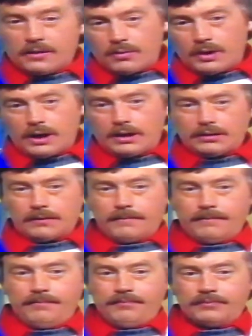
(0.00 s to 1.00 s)
Well,
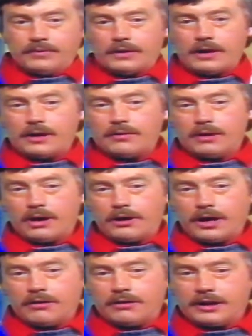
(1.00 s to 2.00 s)
I
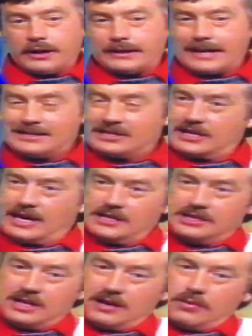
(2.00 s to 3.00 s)
don't think at that
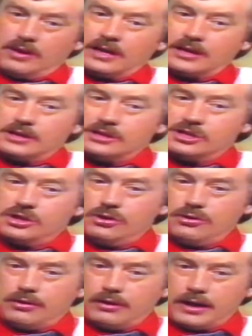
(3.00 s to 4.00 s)
stage they were that
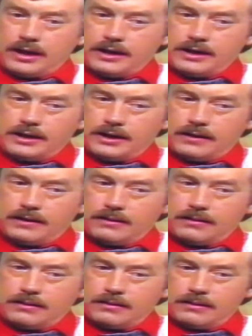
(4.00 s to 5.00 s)
concerned.
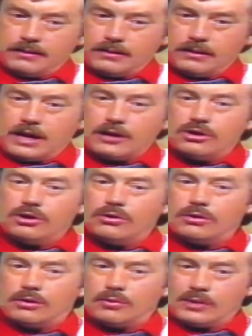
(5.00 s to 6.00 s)
They
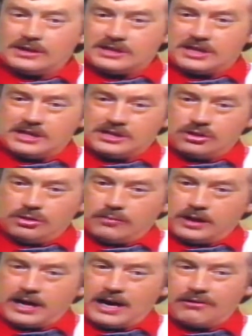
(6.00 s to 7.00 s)
knew that once they saw
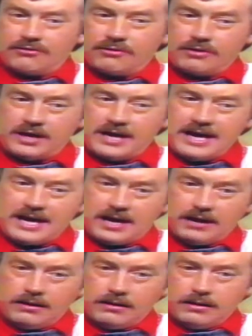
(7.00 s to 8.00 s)
me go through the
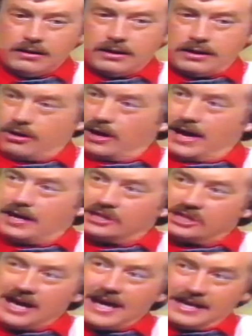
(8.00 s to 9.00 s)
air, that I had a
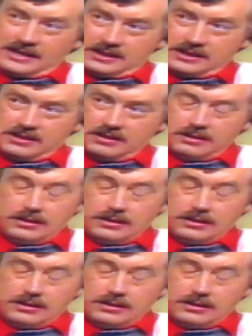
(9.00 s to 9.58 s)
chance.